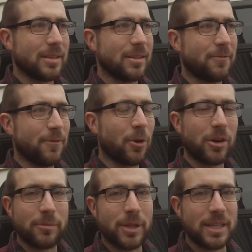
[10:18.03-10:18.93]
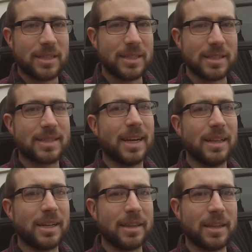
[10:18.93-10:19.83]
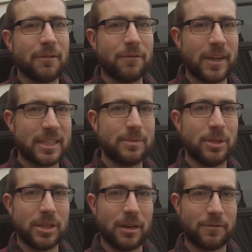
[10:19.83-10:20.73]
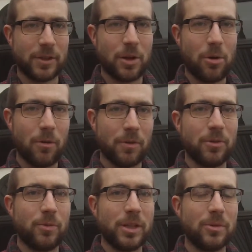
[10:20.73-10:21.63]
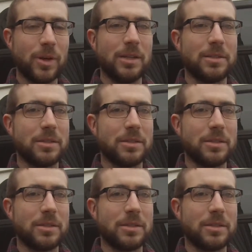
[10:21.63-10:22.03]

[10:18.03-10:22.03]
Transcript: the flooring place didn't sell anything flexible enough to go over the wheel wells.